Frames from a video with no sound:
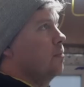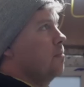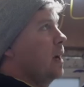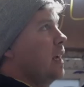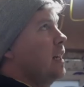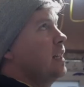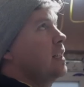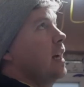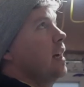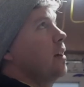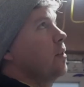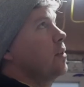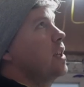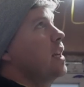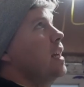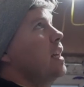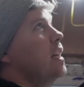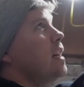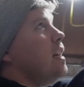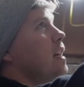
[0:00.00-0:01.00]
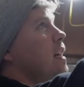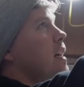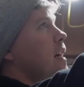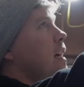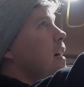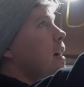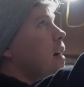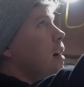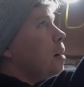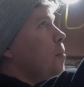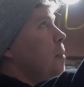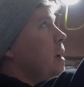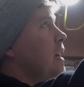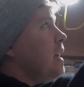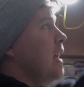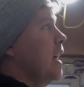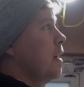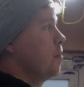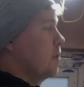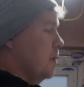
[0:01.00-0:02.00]
main tails here,
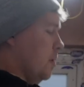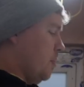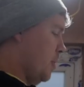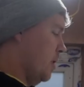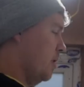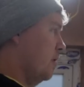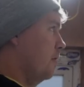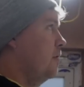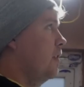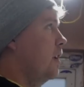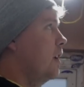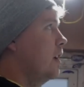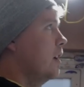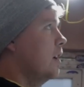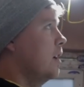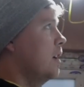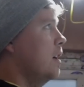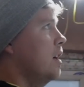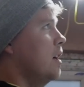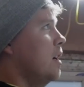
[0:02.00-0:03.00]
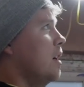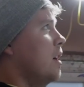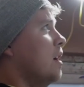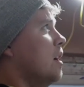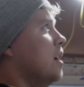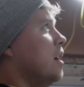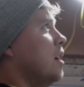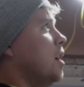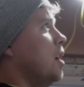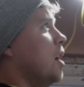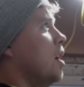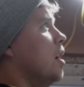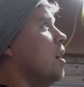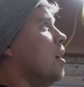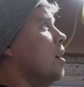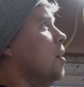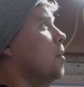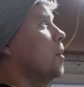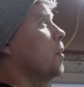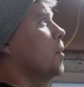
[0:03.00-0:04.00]
main cables above.
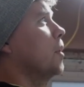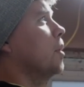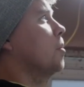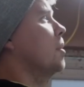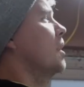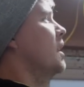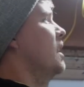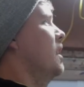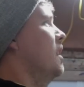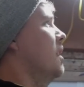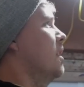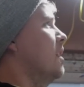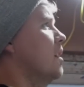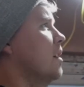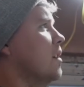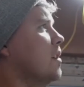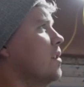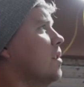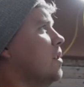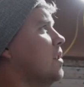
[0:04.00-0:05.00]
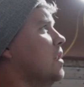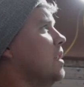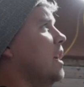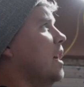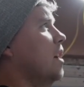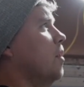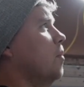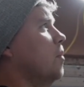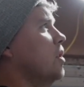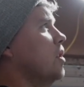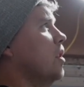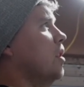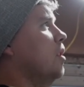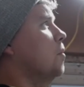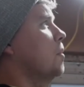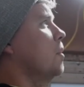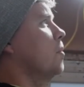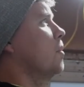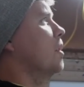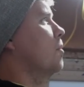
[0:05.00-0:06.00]
We want to be sussing out which
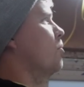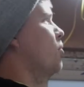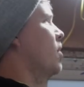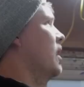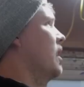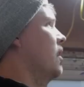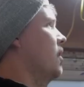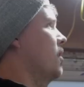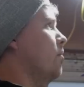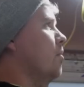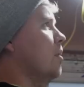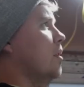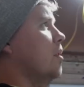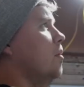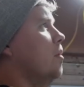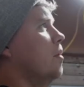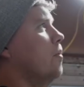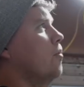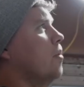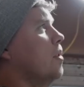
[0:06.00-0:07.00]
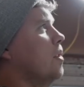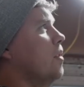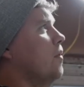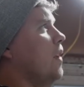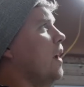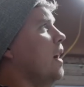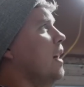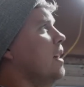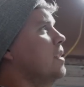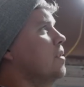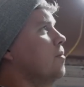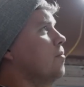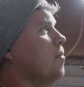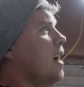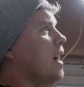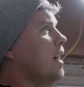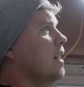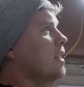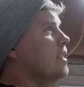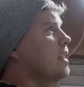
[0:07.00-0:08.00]
hole we want to bring it through for enough height to
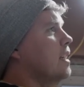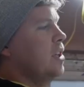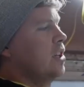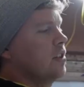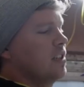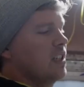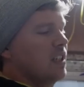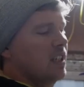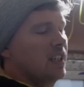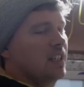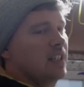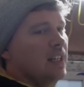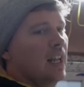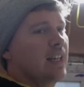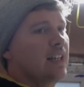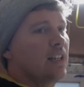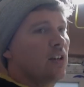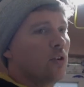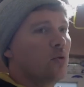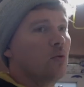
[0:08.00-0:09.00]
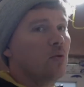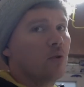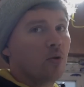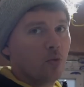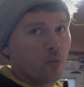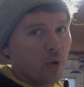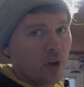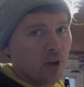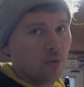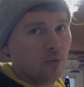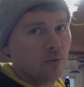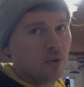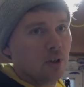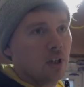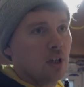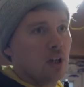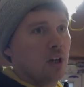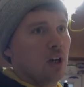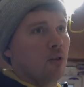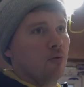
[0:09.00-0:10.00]
regs. Because this isn't a new build,
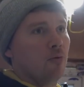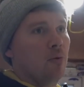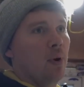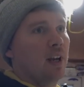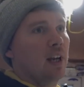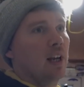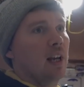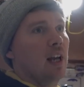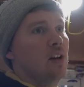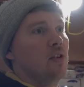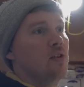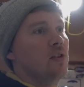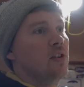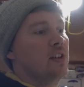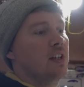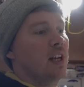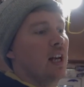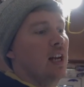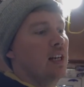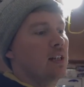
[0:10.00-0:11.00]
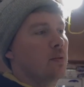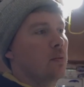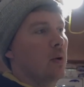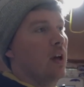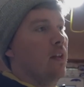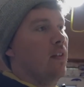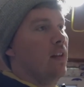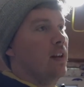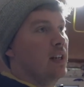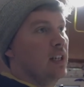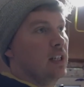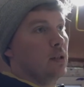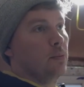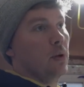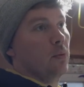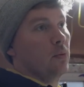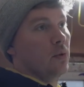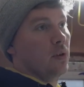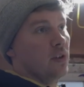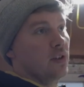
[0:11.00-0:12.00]
regulation states where they need to
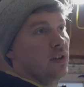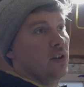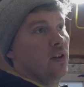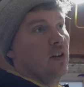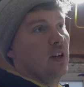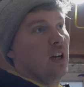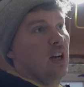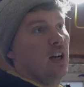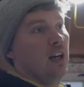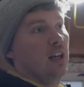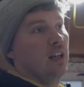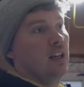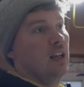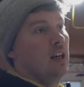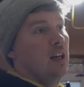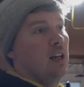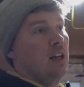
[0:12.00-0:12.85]
be within a certain height